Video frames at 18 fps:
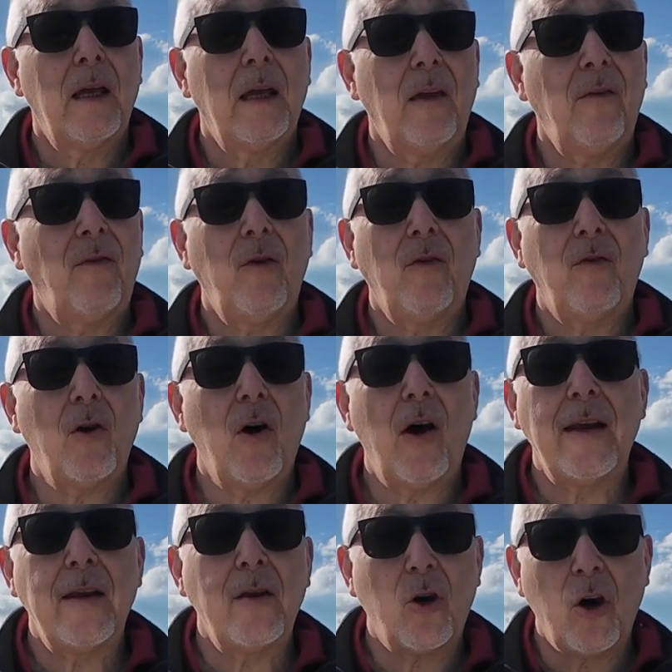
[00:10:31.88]
If you've
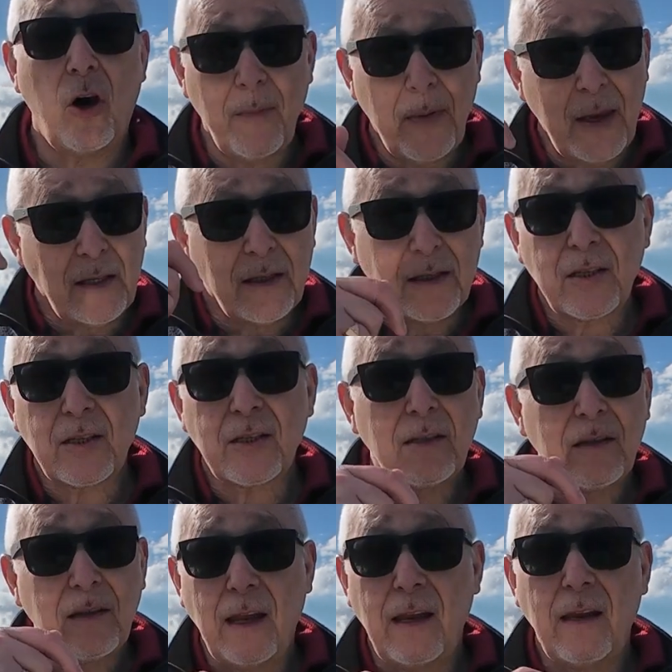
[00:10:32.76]
got any
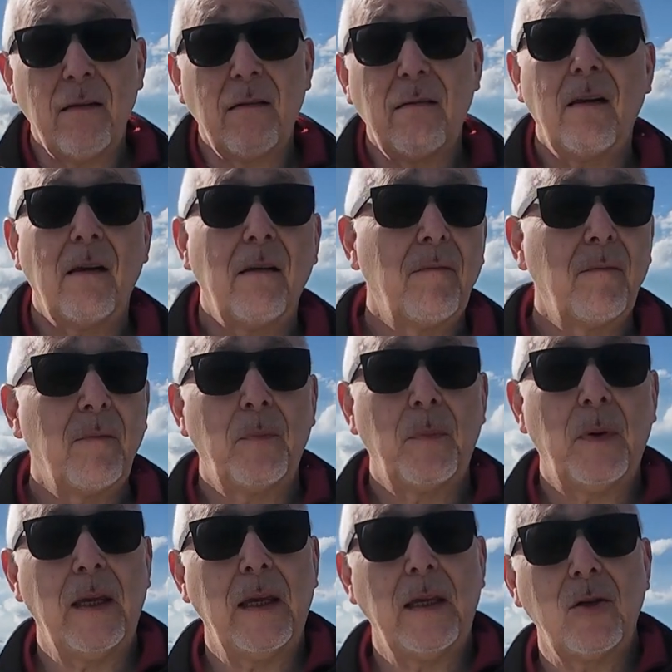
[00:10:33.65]
comments, then
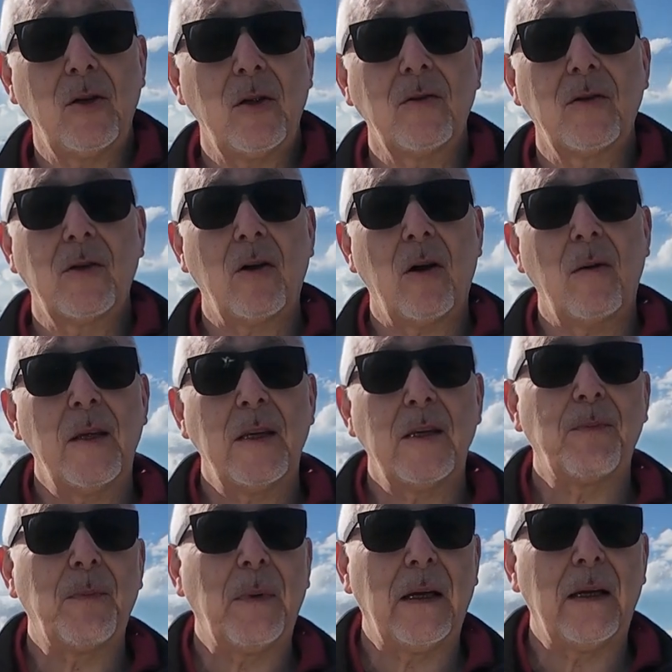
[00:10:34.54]
please use the
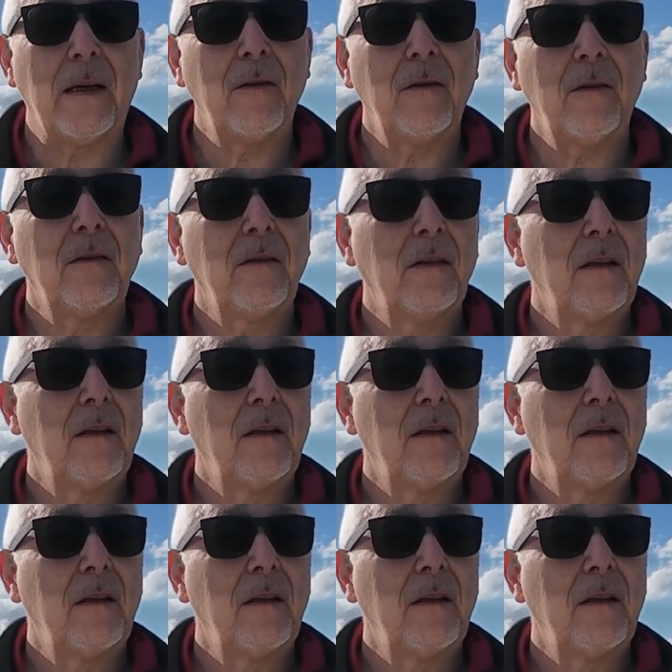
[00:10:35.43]
comments below.